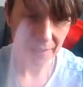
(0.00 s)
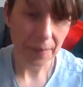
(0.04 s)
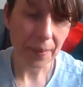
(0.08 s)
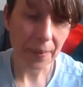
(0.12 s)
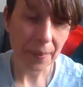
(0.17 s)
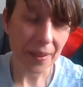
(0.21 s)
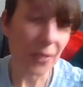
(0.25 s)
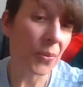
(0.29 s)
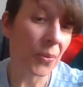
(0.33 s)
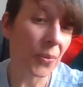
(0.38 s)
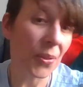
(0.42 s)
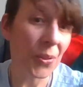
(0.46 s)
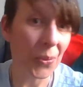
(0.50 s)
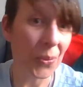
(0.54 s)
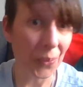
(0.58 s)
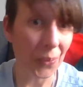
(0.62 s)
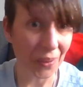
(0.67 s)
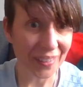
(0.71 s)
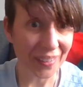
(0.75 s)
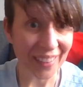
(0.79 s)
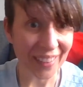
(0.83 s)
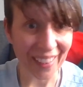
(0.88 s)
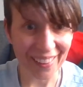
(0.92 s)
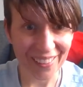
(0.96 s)
It depends what
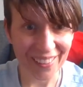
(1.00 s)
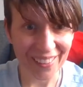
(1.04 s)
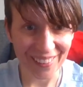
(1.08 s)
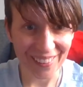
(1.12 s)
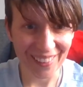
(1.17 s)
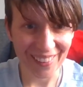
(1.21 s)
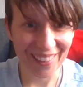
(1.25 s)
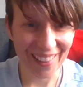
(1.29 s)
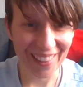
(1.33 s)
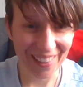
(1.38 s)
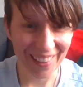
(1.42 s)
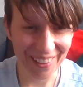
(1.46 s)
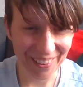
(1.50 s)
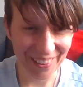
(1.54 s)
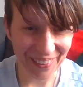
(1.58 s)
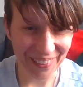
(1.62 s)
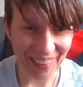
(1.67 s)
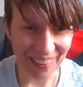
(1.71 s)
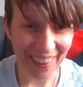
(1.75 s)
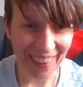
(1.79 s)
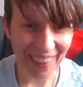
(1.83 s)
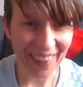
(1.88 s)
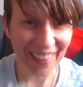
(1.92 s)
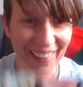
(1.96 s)
you want, actually.
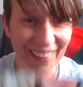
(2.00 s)
That's what I